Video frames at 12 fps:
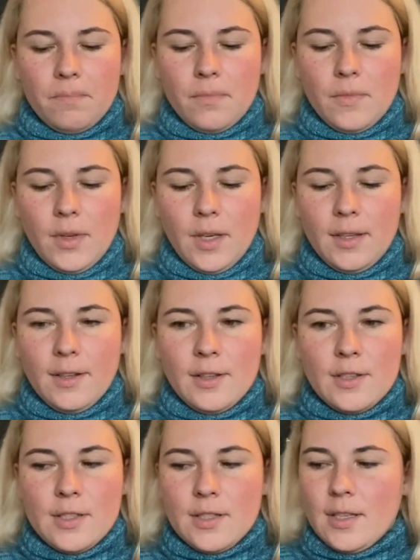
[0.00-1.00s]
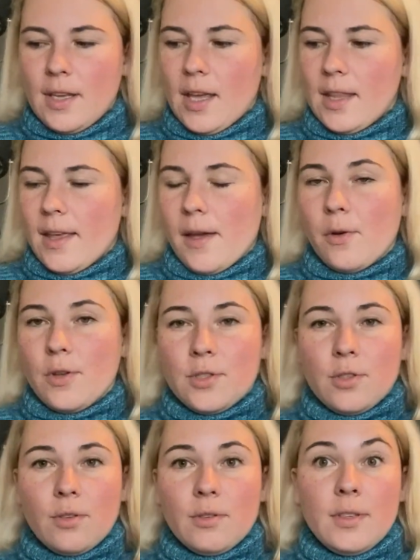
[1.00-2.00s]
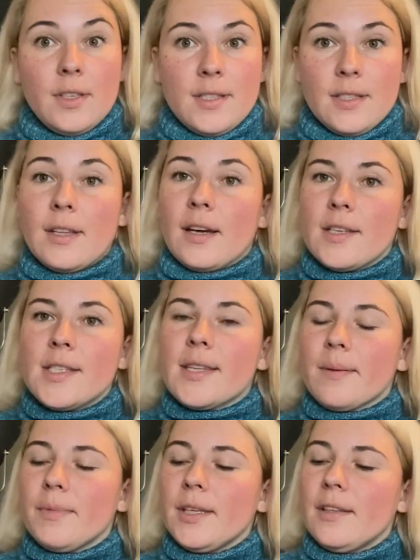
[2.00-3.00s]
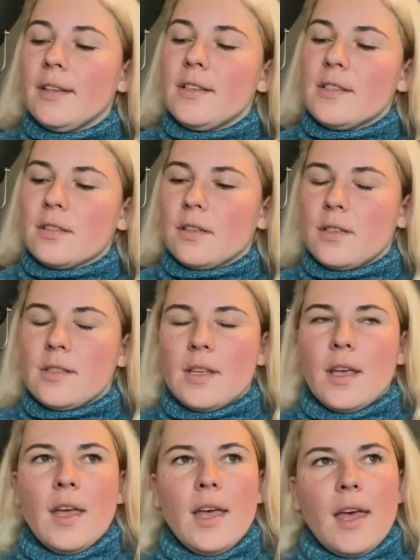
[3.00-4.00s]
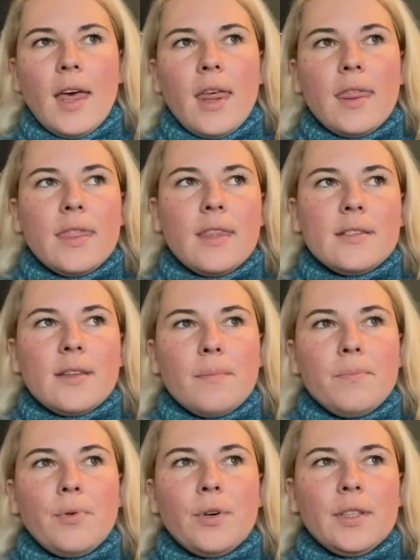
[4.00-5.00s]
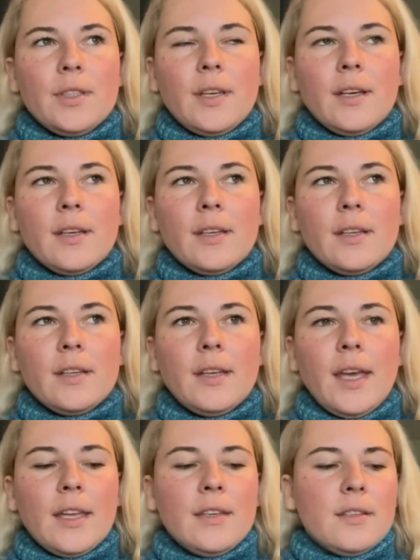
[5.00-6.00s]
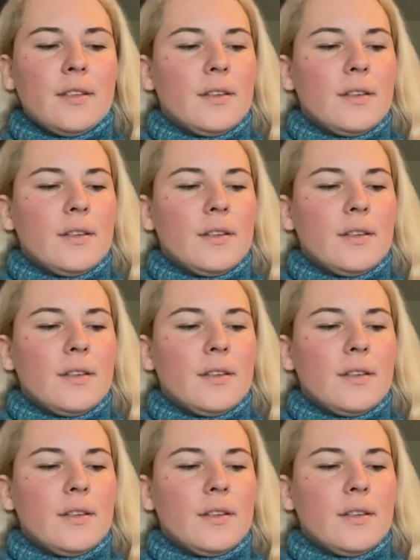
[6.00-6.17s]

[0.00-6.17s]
needles, and I also distashed some needles because at some point I get